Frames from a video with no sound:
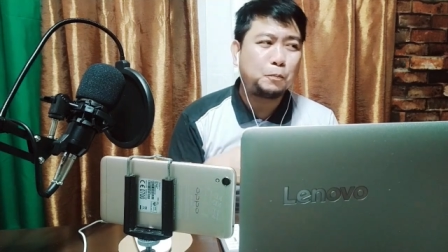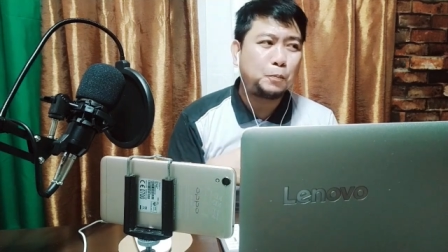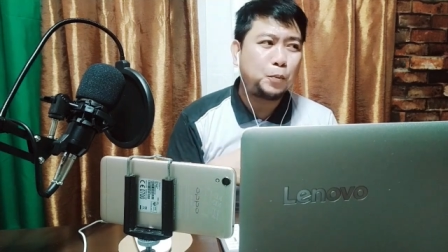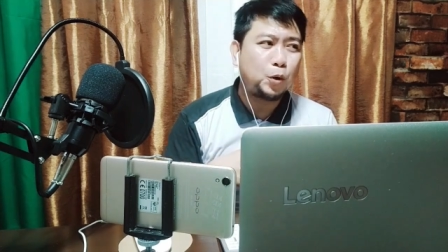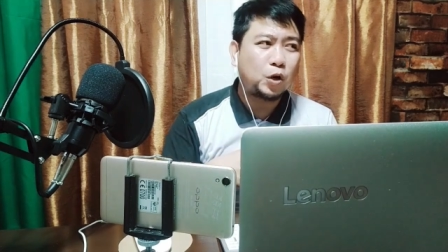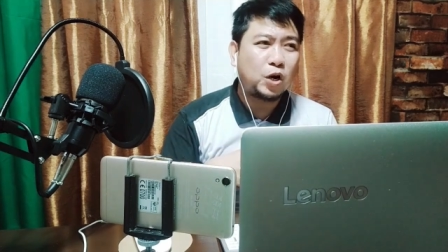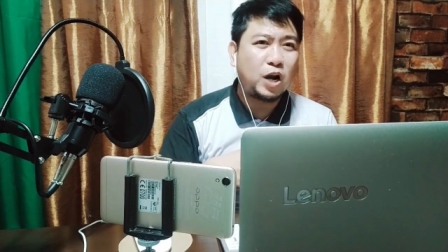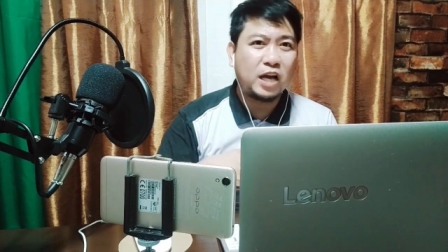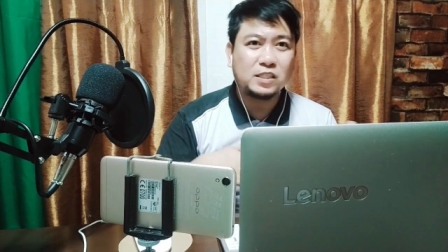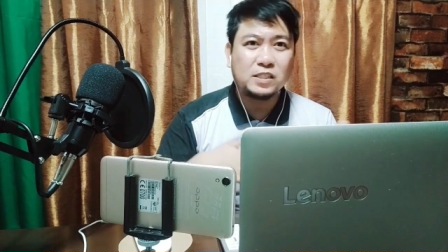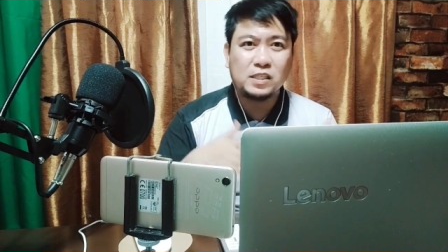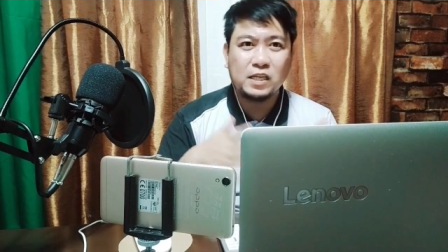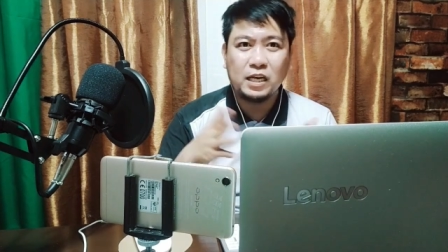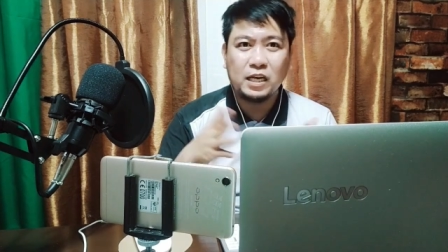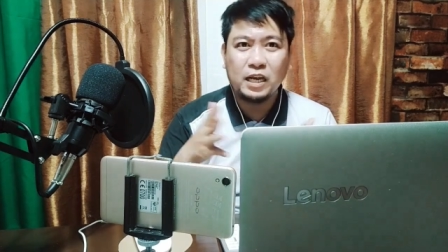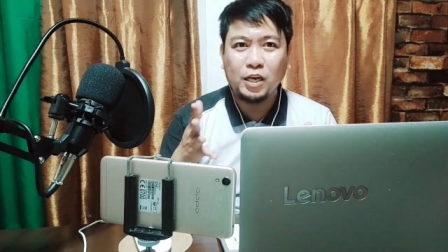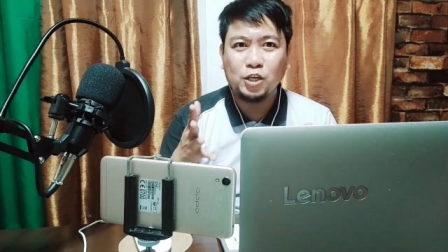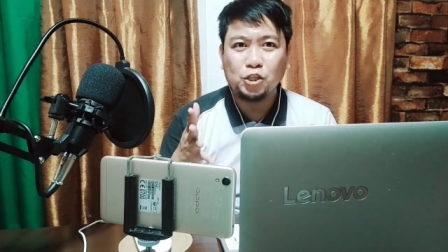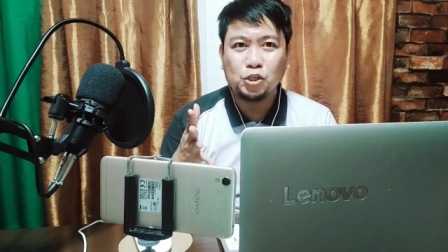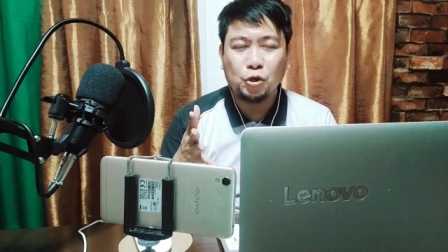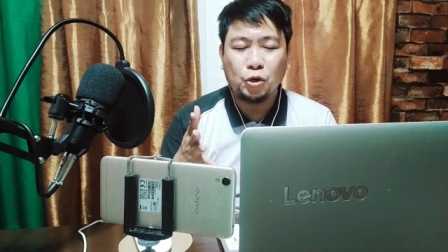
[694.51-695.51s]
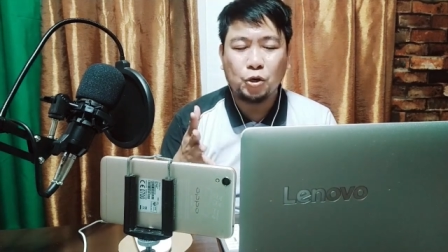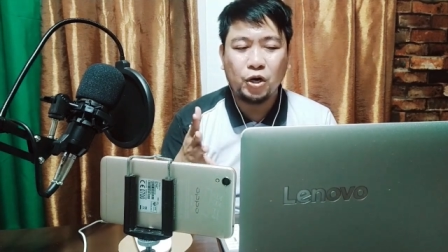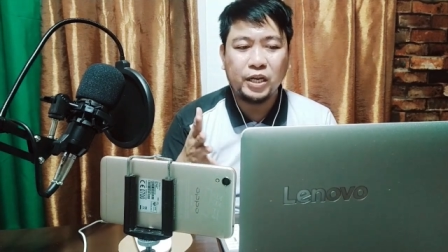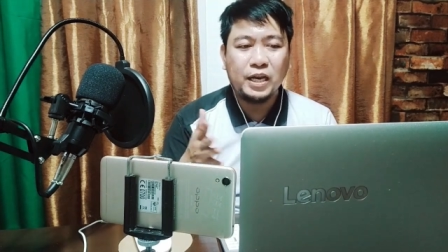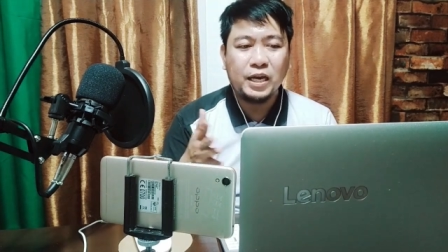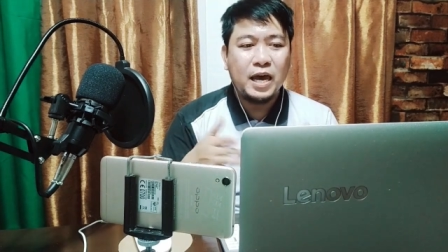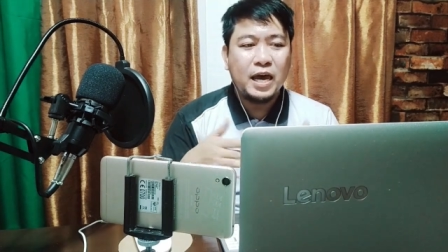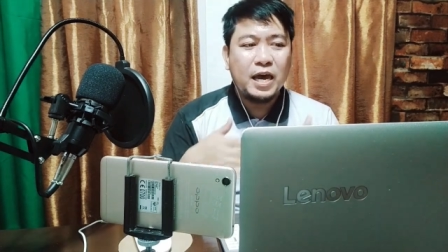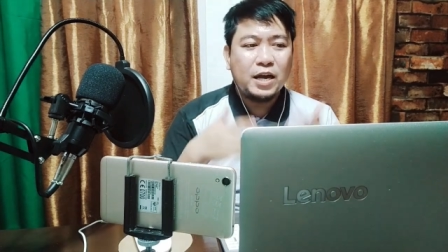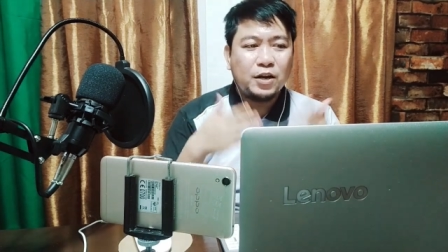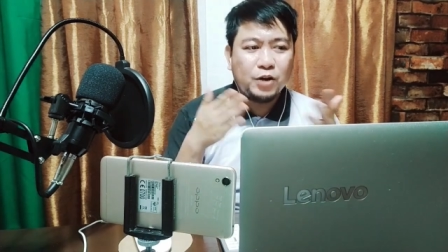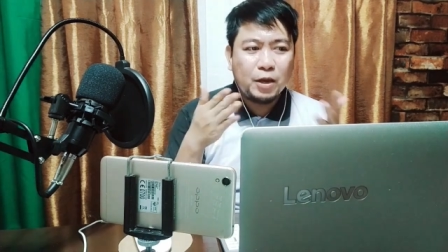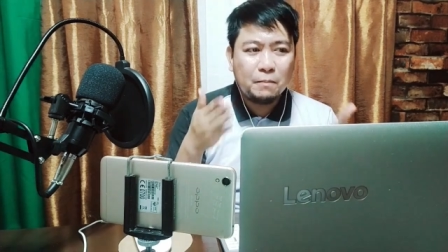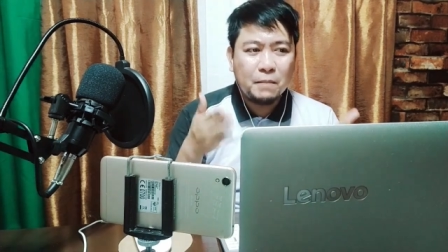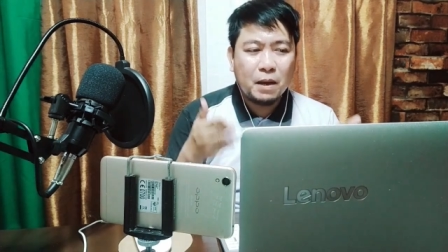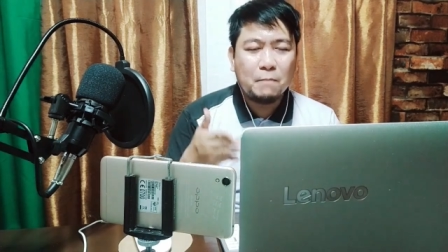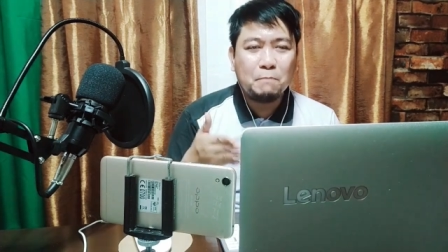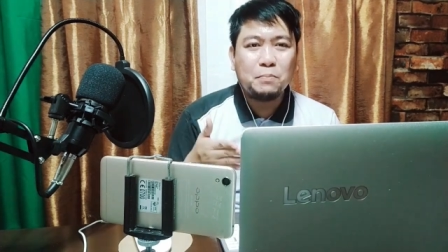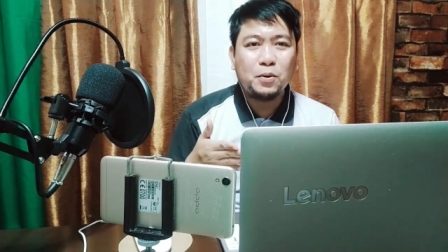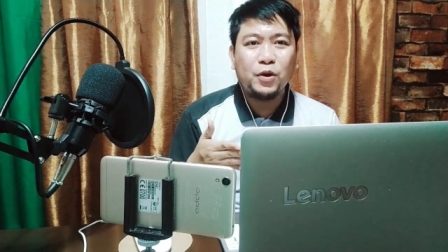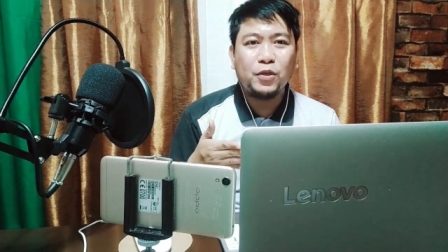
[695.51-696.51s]
procrastination.
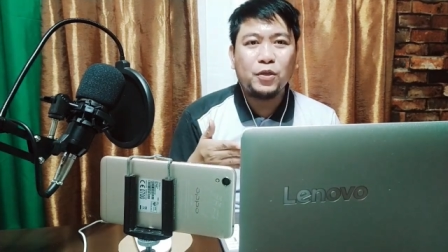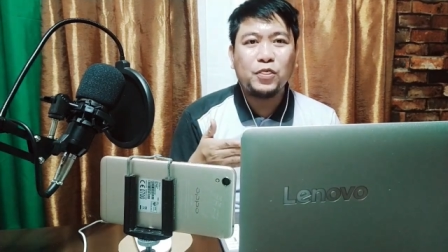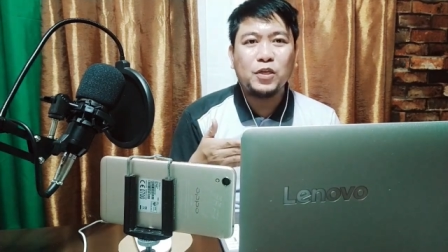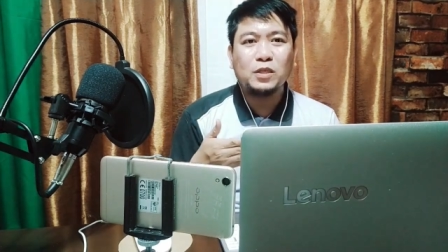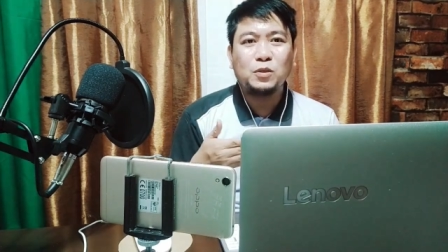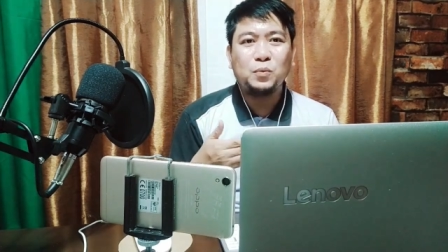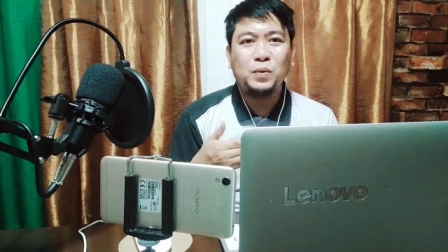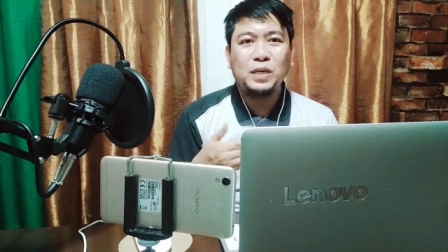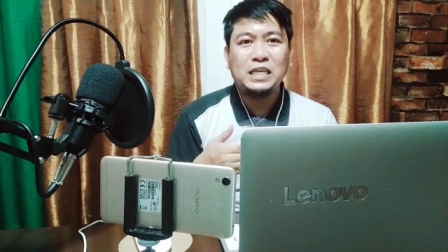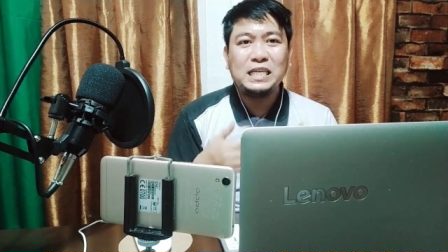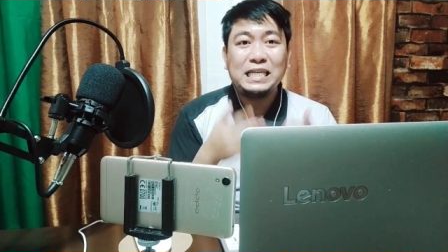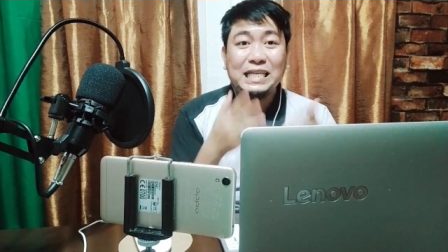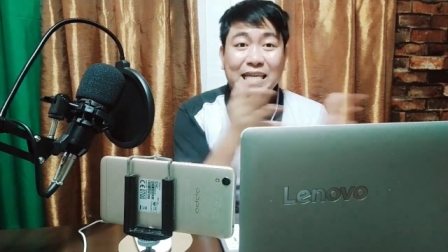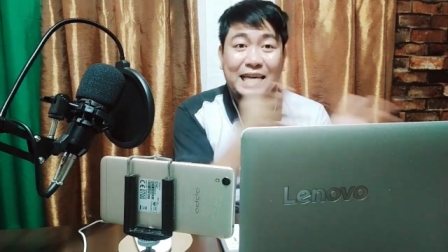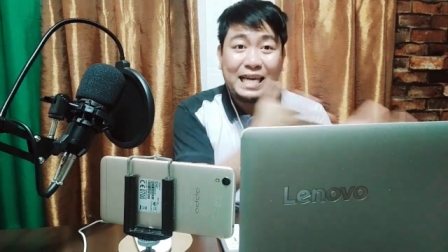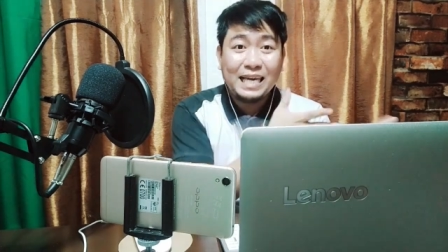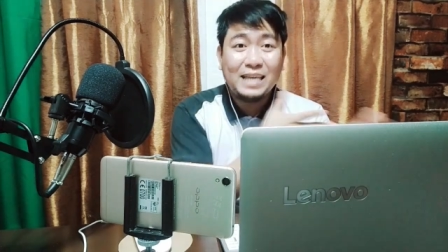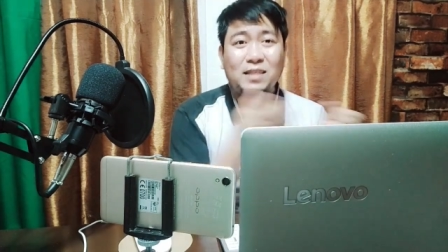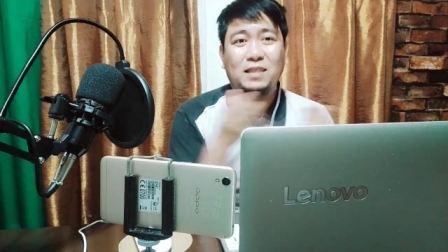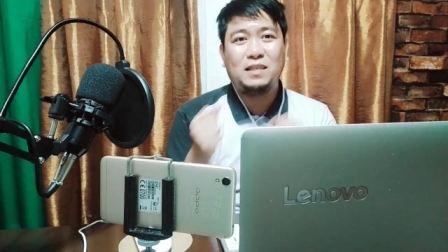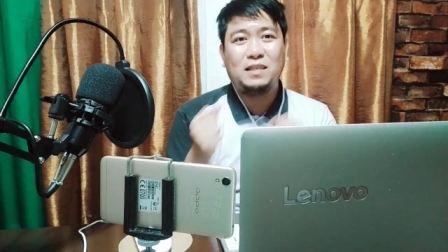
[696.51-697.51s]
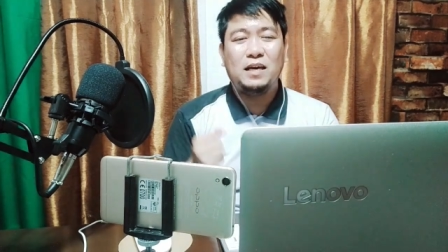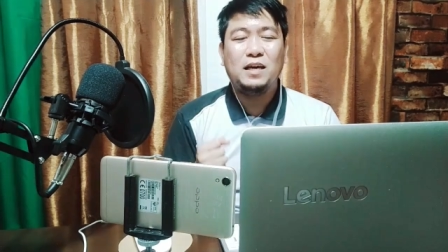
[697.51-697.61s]
Remember that we need